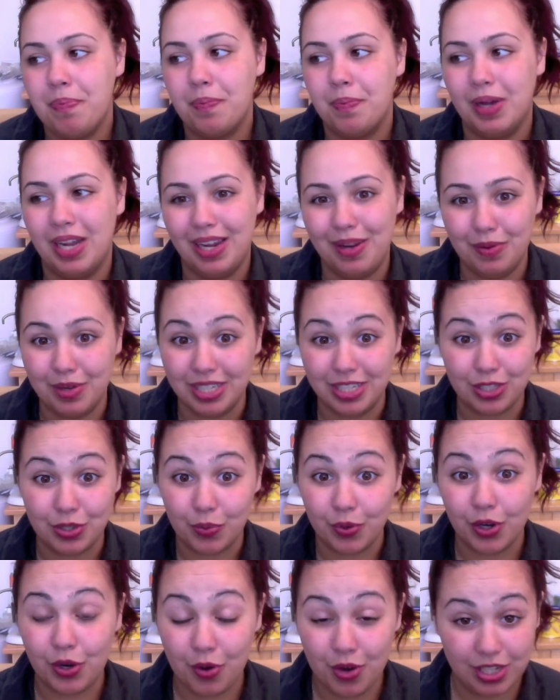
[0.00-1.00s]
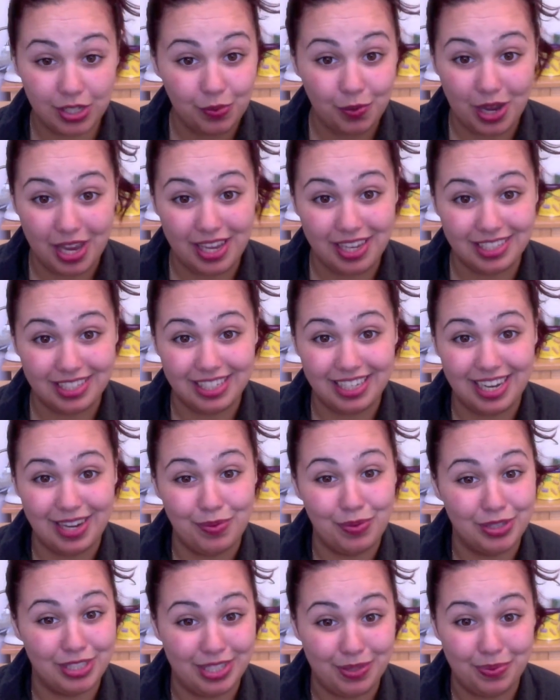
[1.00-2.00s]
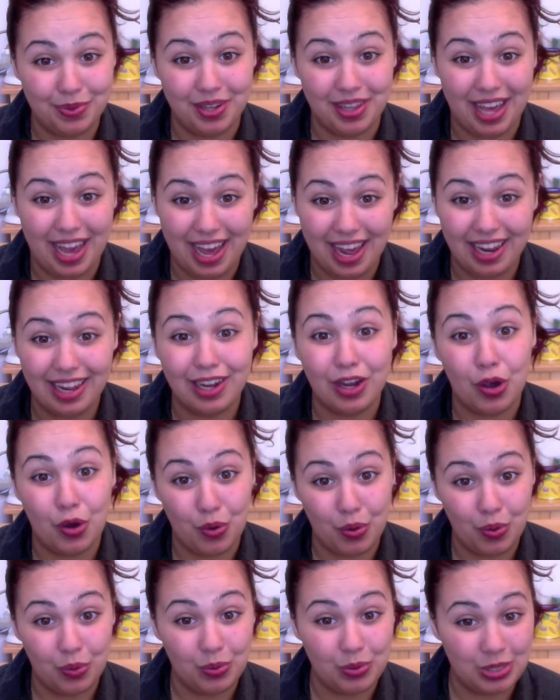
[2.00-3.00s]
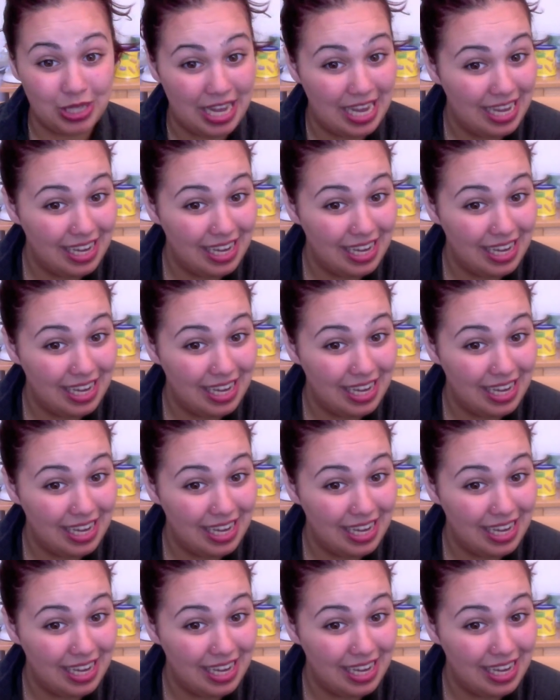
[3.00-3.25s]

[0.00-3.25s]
but anyway, so we're going to weigh in today. We'll see where that goes.